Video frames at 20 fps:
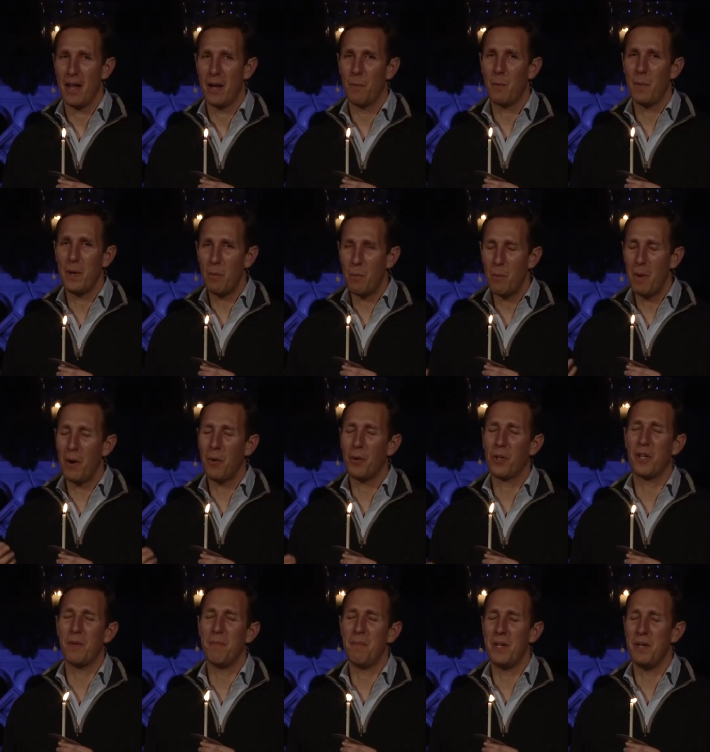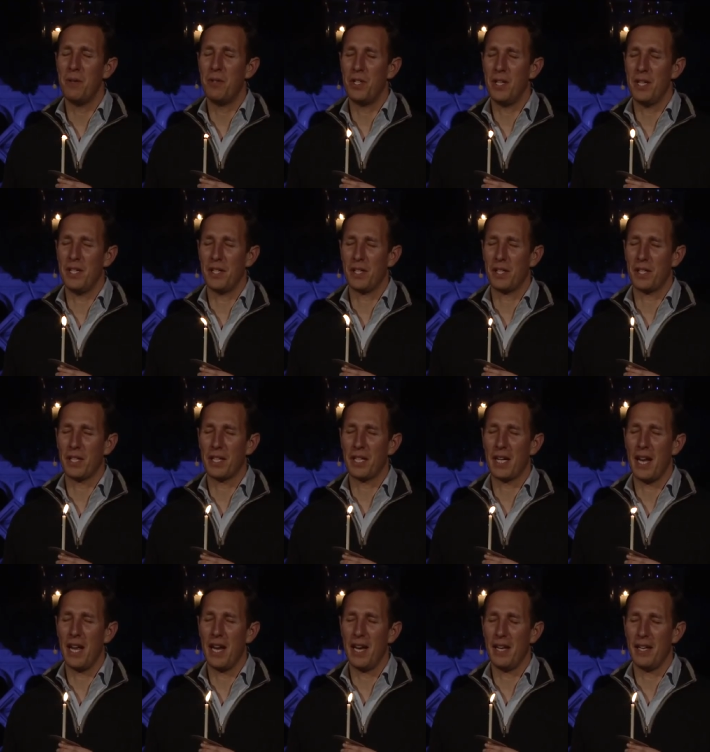We welcome you, Jesus,
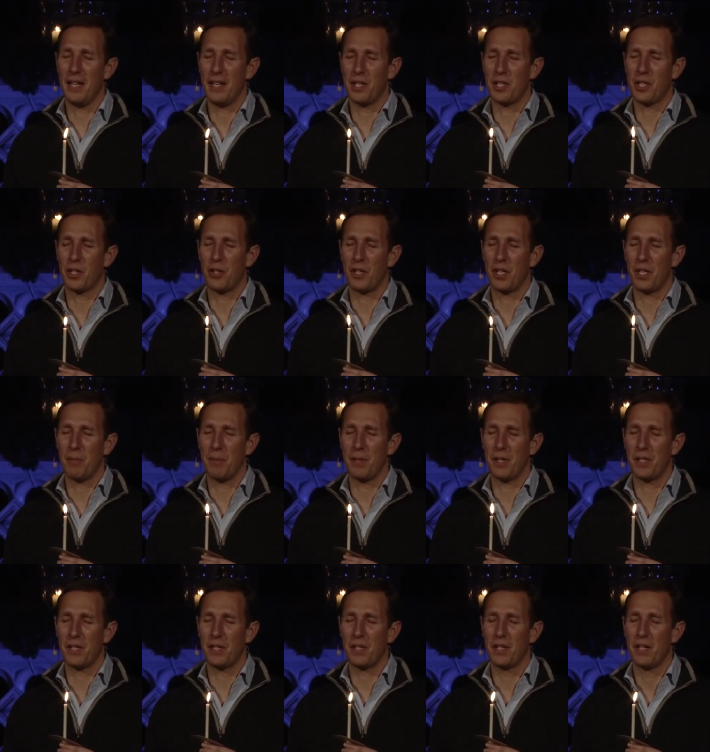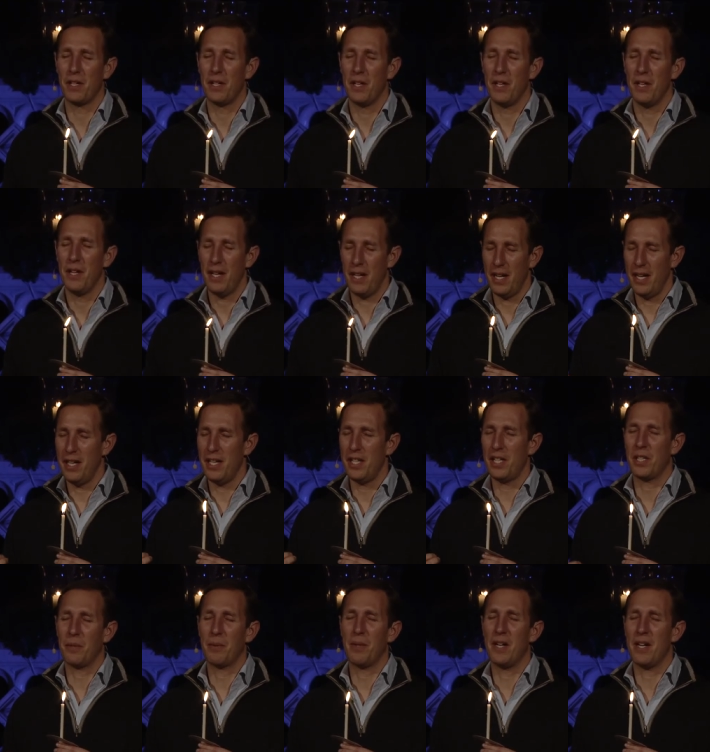again this Christmas
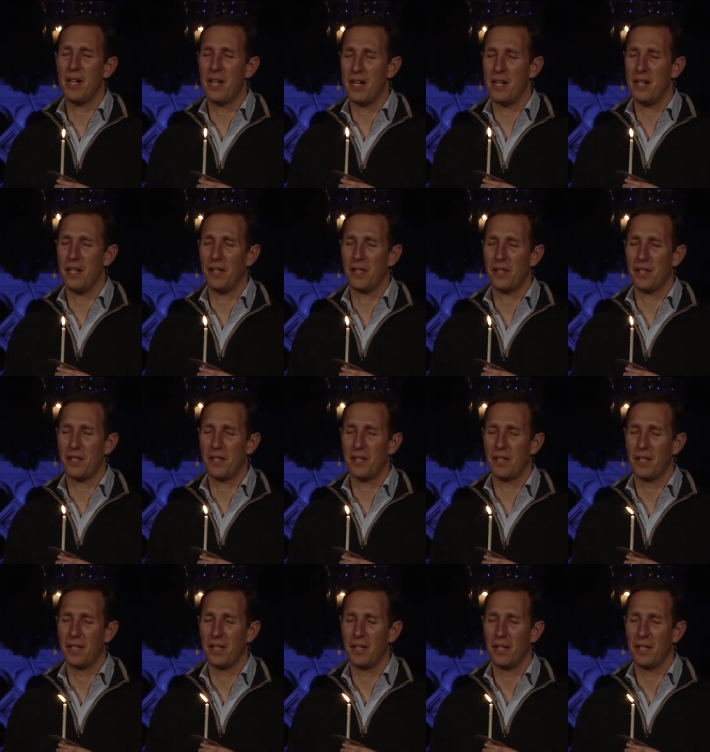into our hearts,